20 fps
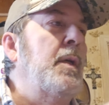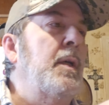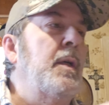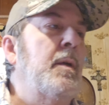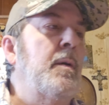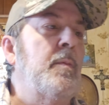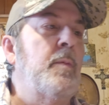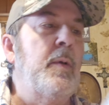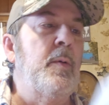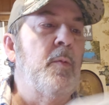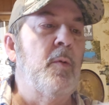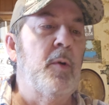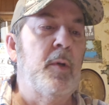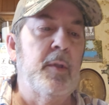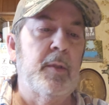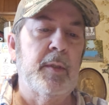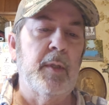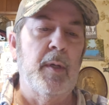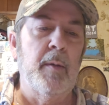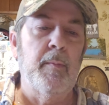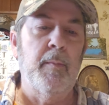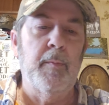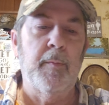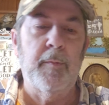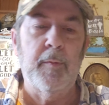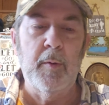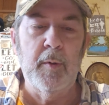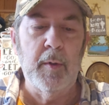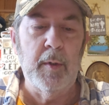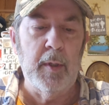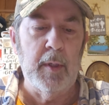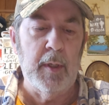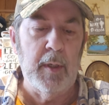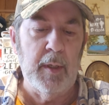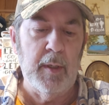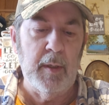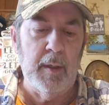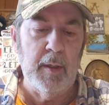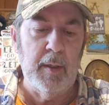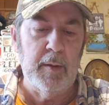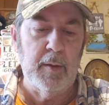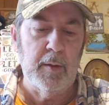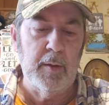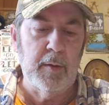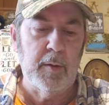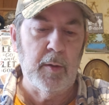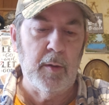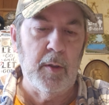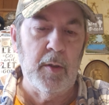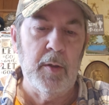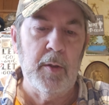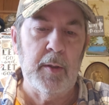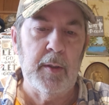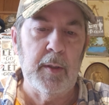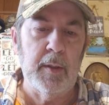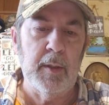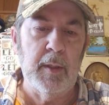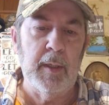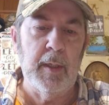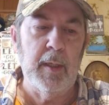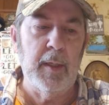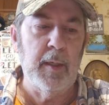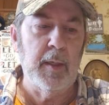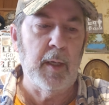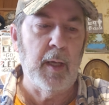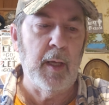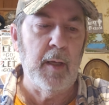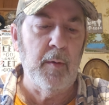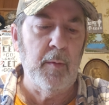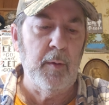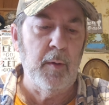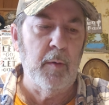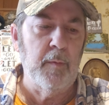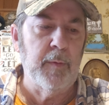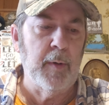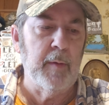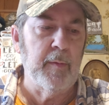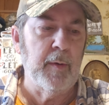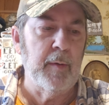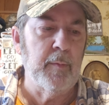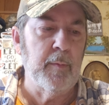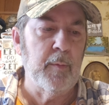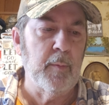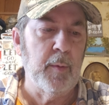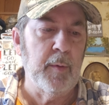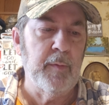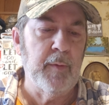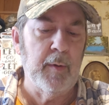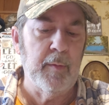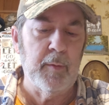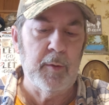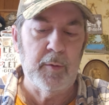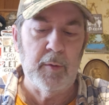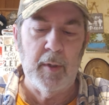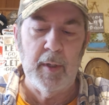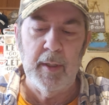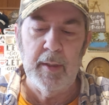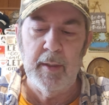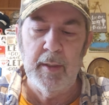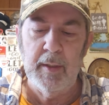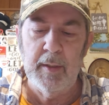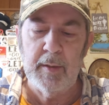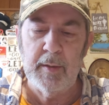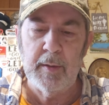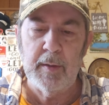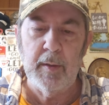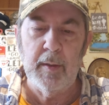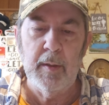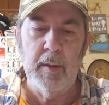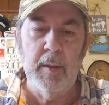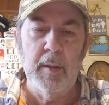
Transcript: and we wanted something for uh, a dessert, and I don't know if I've ever we've ever tried this.